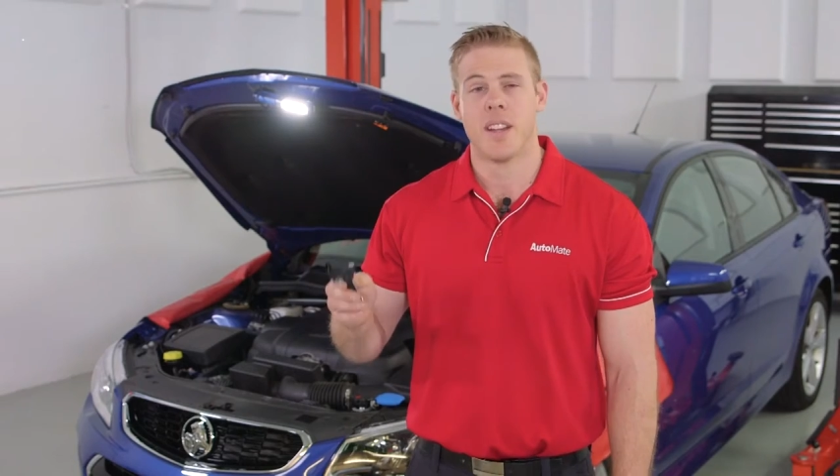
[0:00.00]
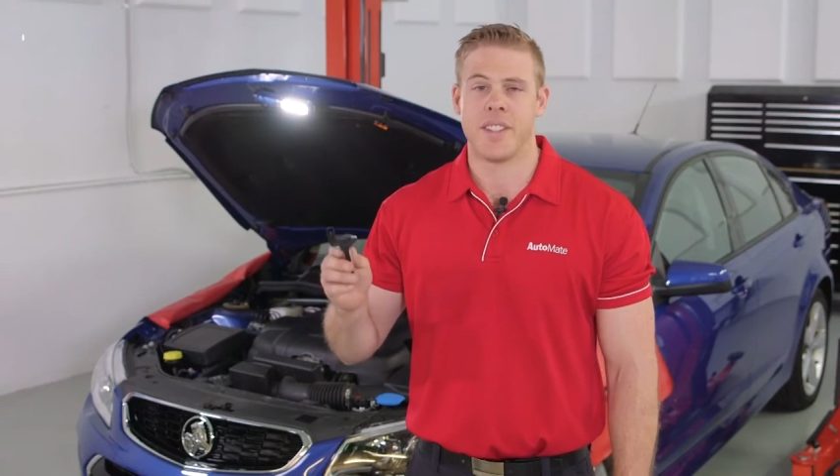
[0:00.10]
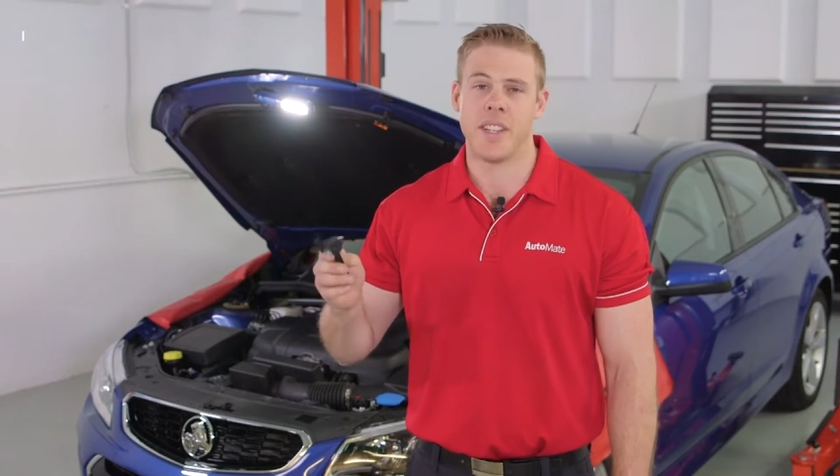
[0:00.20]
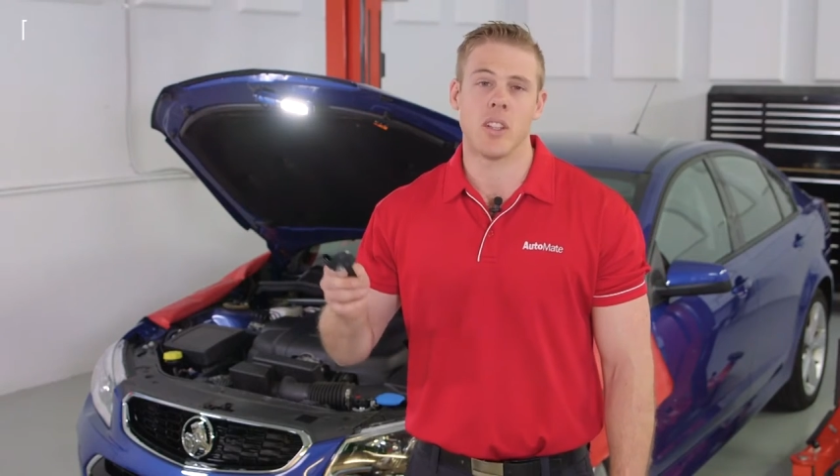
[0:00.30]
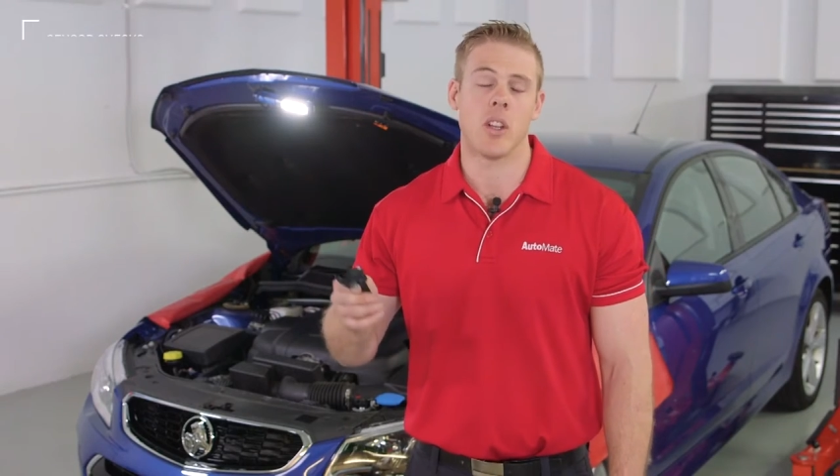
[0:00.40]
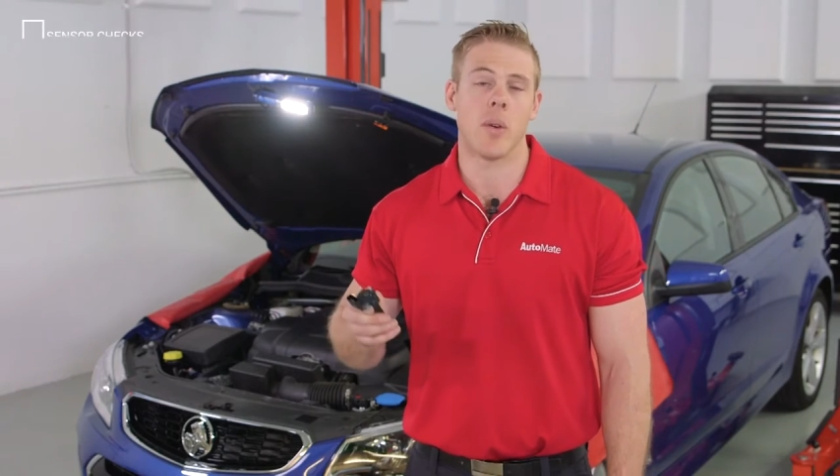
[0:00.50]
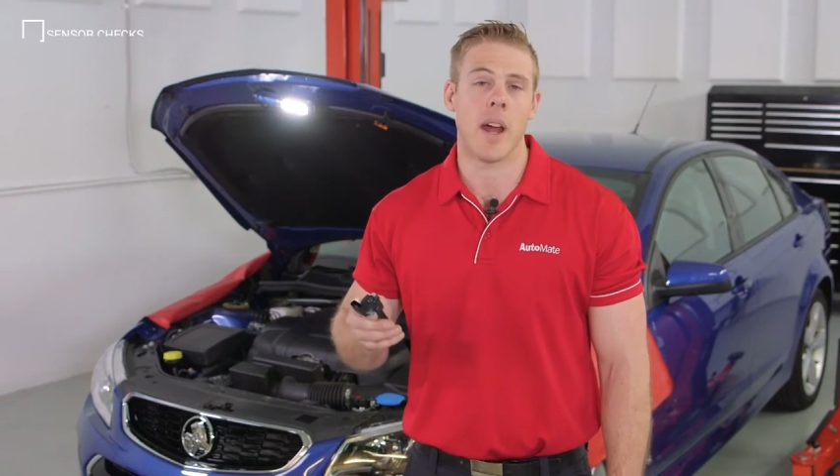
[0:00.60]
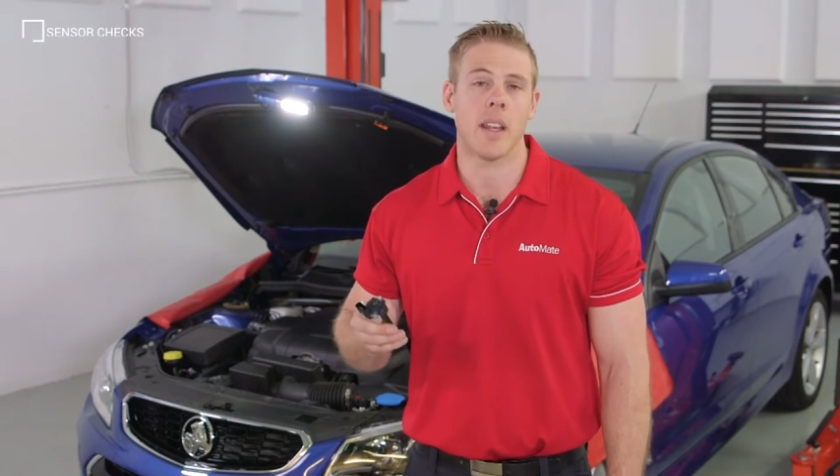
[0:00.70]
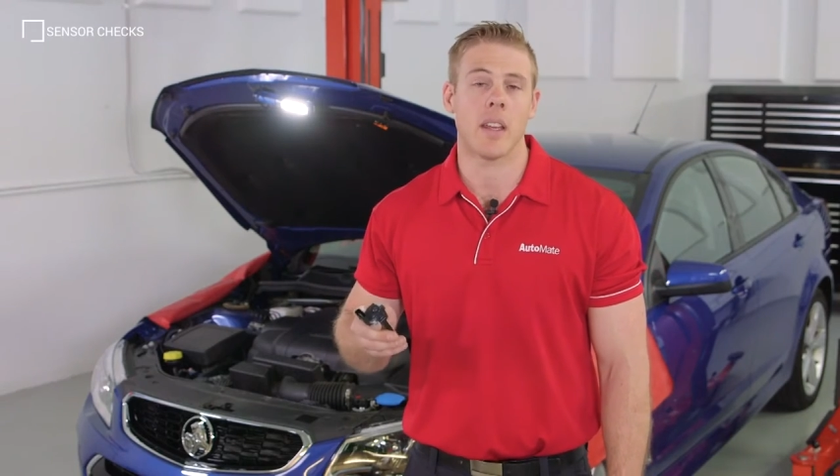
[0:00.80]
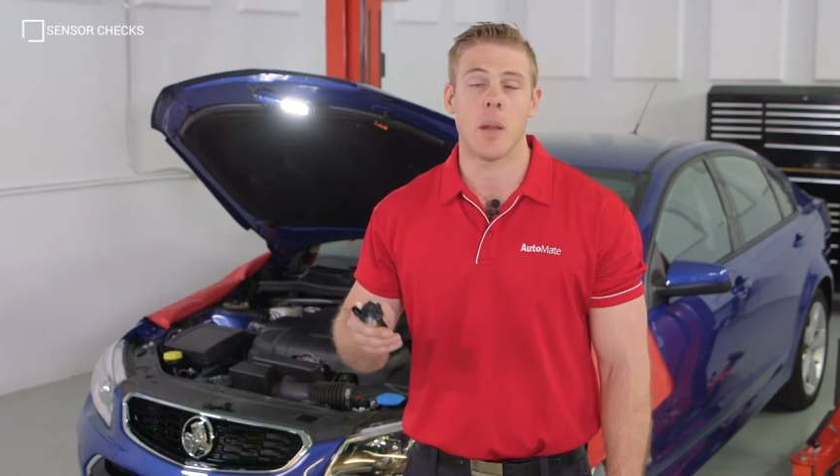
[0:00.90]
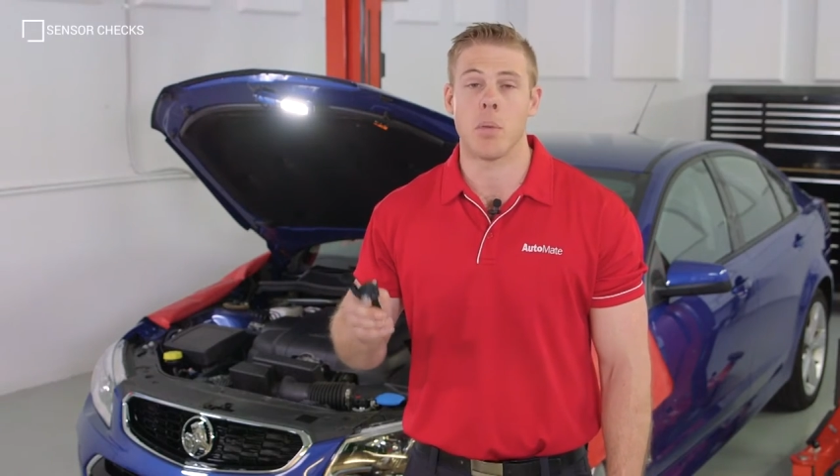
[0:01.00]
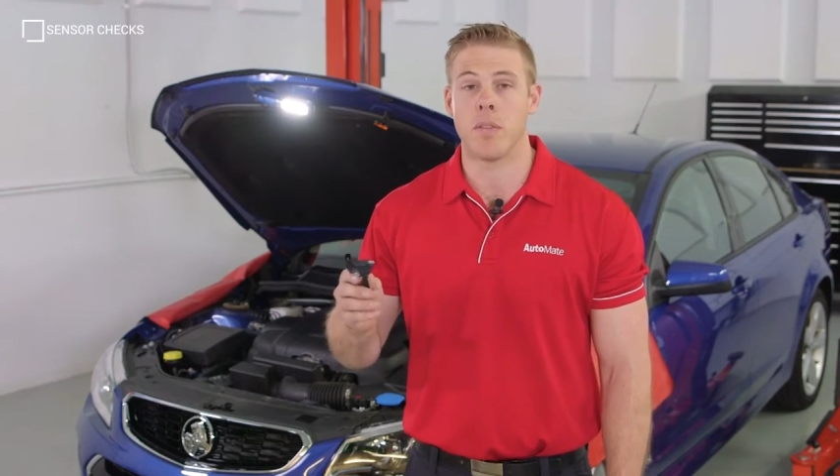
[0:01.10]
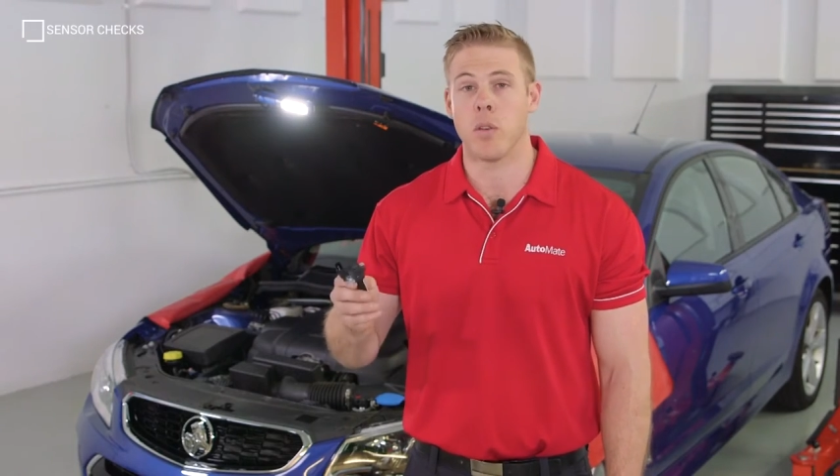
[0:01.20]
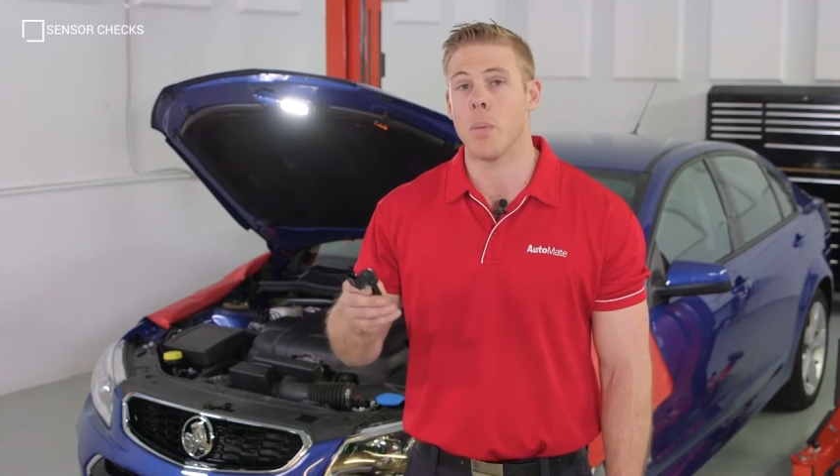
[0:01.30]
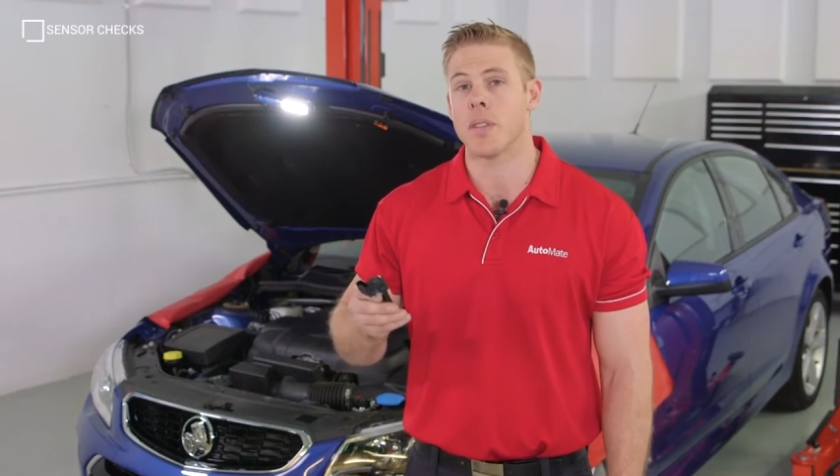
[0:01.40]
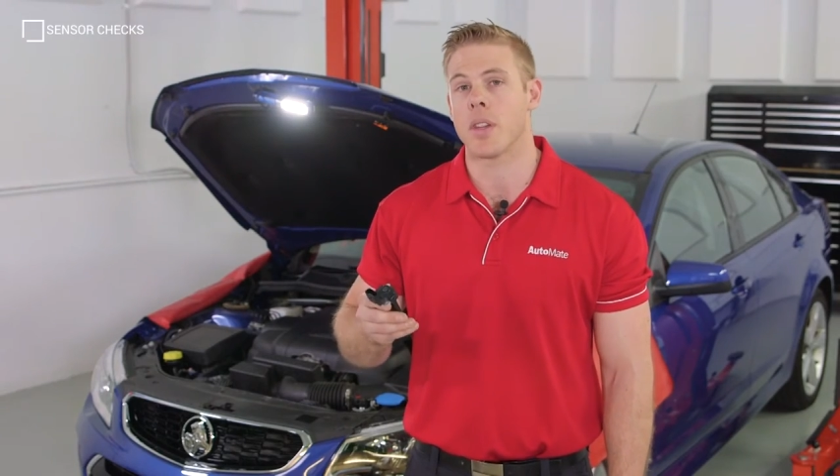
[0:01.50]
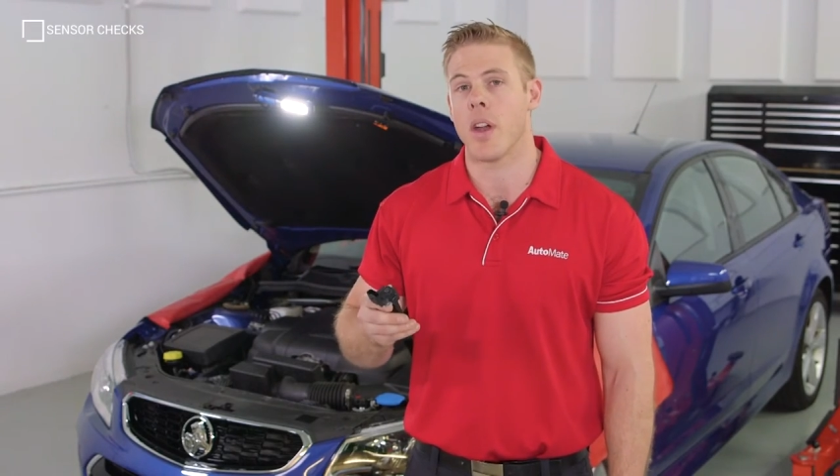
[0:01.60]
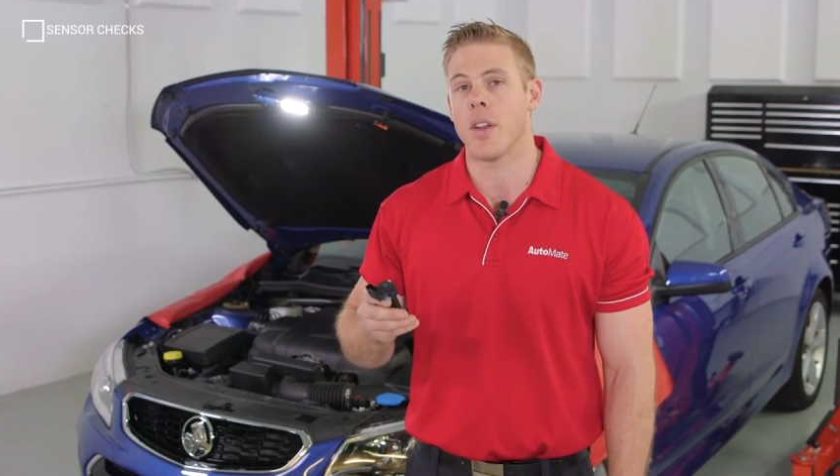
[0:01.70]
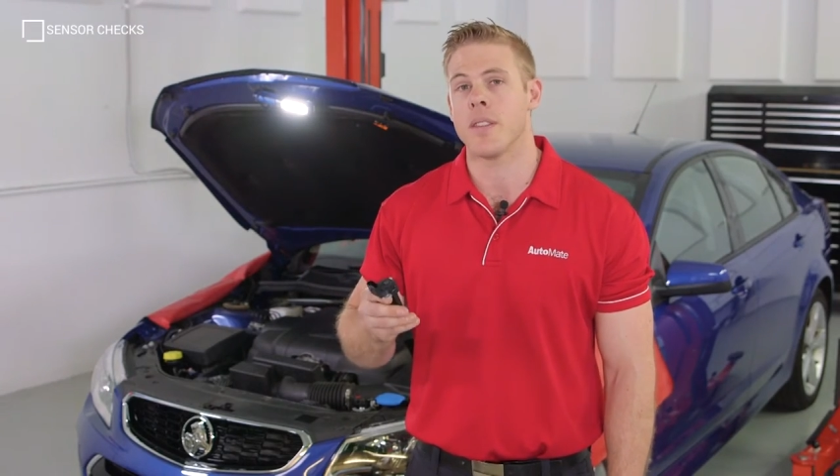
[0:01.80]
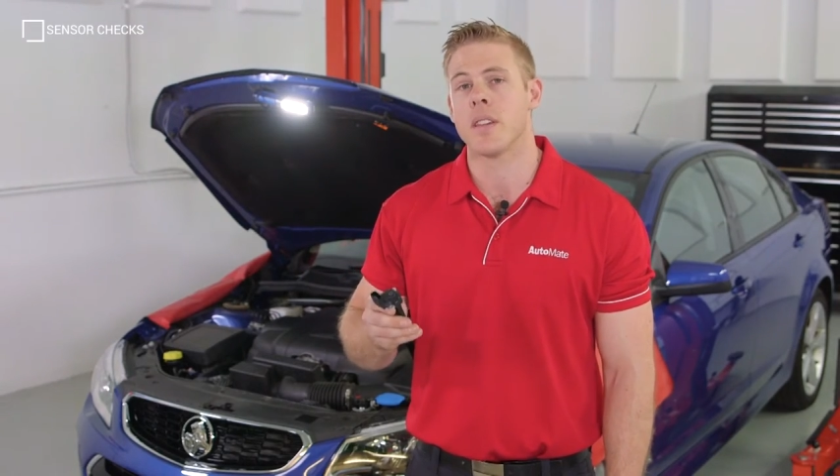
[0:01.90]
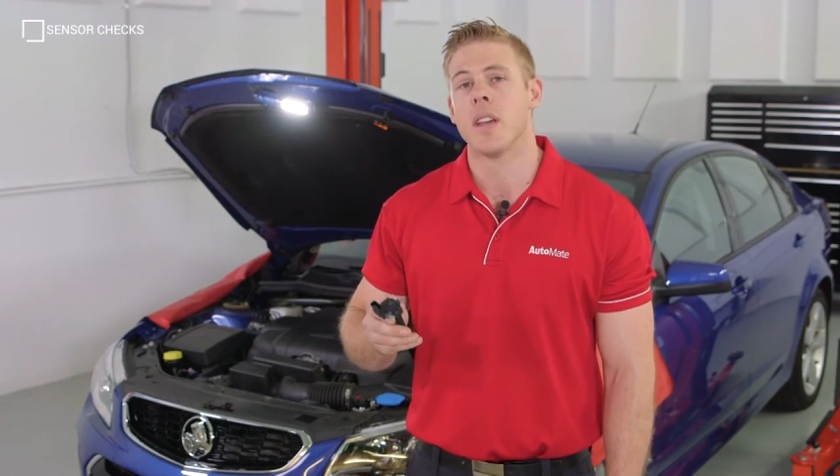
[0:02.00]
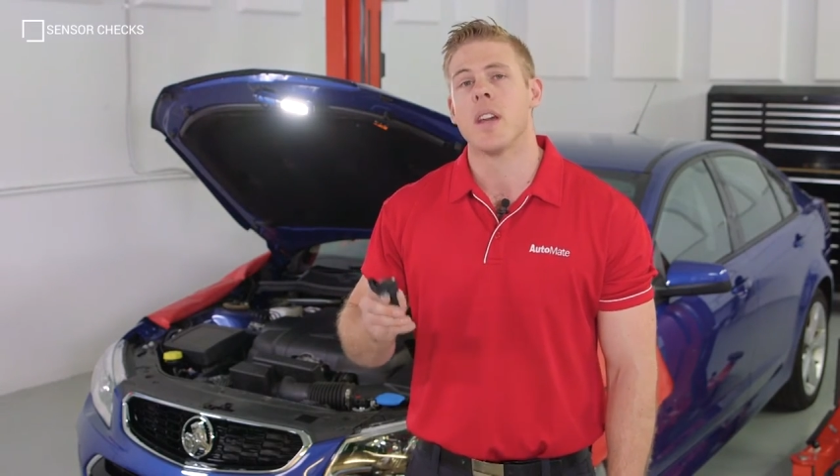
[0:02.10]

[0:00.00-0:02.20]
Signal erratic and performance codes